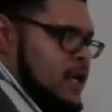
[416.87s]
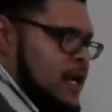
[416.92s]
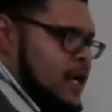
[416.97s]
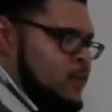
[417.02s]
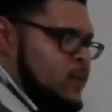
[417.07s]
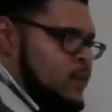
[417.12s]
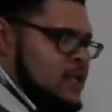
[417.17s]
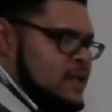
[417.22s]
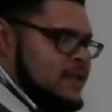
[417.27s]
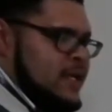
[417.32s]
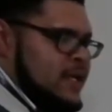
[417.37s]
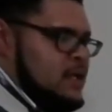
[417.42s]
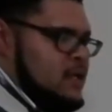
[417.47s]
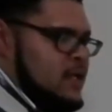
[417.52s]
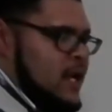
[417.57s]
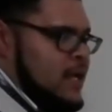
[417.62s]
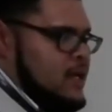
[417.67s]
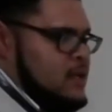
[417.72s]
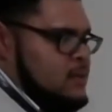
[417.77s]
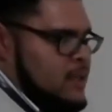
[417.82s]
And what I think I
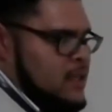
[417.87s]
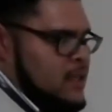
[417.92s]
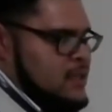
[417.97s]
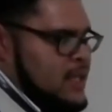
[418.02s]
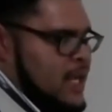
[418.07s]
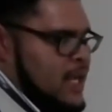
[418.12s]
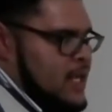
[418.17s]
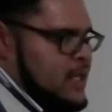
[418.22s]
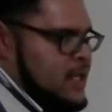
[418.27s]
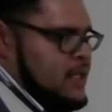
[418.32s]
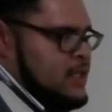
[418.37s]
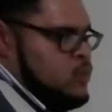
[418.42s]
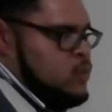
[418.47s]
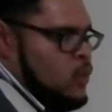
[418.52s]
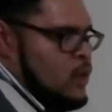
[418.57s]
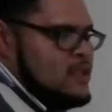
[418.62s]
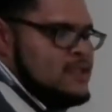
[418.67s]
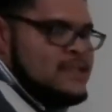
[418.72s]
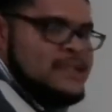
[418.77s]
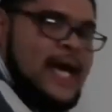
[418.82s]
like about that is
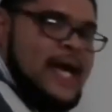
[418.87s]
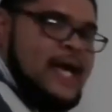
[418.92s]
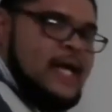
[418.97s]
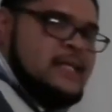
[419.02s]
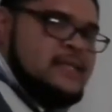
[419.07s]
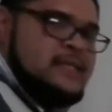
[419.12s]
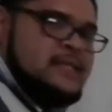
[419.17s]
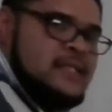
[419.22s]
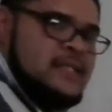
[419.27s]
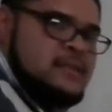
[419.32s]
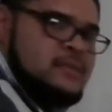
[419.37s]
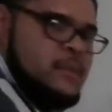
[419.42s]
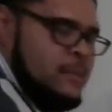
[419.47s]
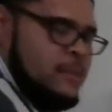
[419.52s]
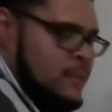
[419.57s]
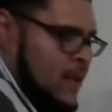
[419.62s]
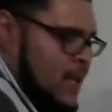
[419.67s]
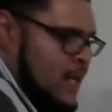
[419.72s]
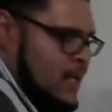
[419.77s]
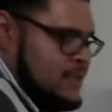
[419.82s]
once that system
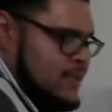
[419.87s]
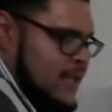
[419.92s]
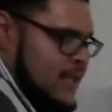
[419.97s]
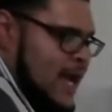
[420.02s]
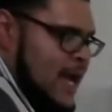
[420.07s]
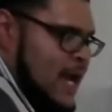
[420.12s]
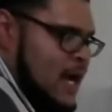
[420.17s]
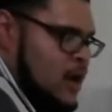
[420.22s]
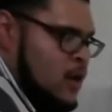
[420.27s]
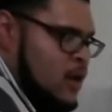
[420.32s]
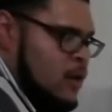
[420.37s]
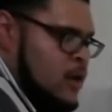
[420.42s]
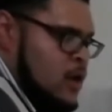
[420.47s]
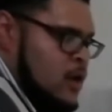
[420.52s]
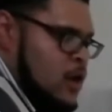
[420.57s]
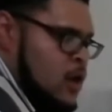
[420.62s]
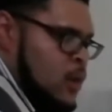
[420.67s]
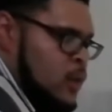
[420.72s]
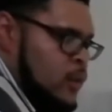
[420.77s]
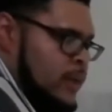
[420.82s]
applies, now
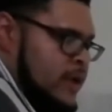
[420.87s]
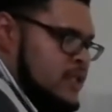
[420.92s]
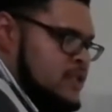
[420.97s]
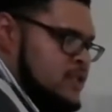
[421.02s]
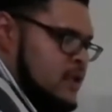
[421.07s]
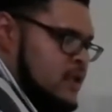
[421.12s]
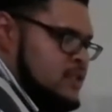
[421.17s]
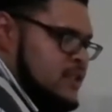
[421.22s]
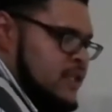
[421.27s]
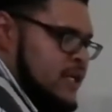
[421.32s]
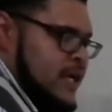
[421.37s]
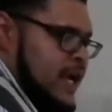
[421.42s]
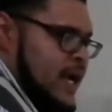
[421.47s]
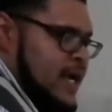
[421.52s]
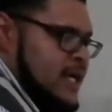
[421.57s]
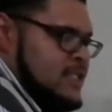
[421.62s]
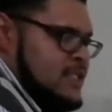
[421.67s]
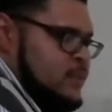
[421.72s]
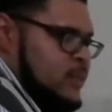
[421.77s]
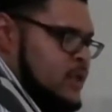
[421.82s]
we start seeing
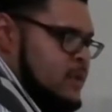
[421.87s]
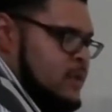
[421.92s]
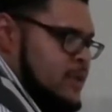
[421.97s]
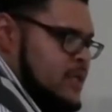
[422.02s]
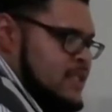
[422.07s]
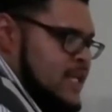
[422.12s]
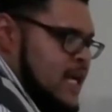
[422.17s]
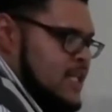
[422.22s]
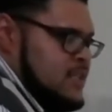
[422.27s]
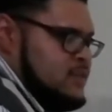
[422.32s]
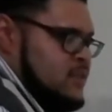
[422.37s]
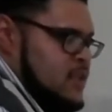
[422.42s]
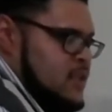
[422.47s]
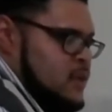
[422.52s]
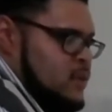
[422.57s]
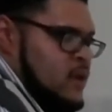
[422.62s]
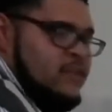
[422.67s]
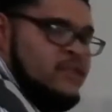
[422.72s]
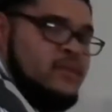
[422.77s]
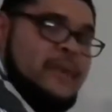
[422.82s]
we can be taxed
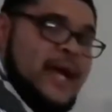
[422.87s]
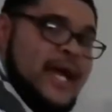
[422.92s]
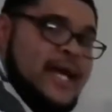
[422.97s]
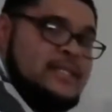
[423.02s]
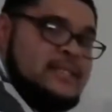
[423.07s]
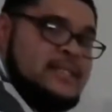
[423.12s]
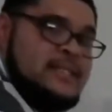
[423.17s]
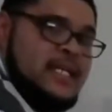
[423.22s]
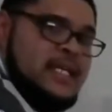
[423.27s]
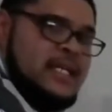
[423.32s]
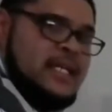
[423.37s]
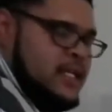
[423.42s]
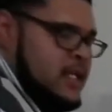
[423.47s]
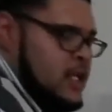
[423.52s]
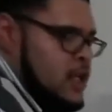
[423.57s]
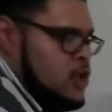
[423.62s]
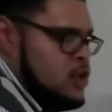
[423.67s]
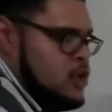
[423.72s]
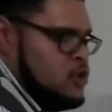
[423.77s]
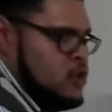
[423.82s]
anywhere from 18
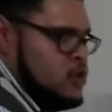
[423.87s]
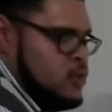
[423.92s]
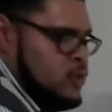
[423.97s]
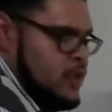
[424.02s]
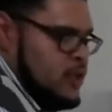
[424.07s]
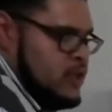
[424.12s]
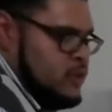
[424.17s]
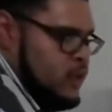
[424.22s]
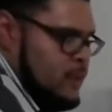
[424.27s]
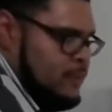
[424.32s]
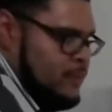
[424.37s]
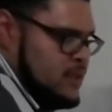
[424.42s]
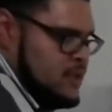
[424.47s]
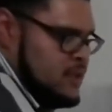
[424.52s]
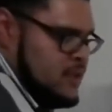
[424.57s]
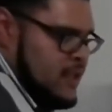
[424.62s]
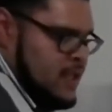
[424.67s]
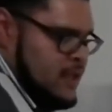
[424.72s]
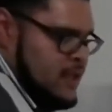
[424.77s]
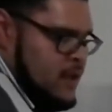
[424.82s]
to
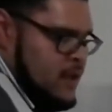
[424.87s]
23%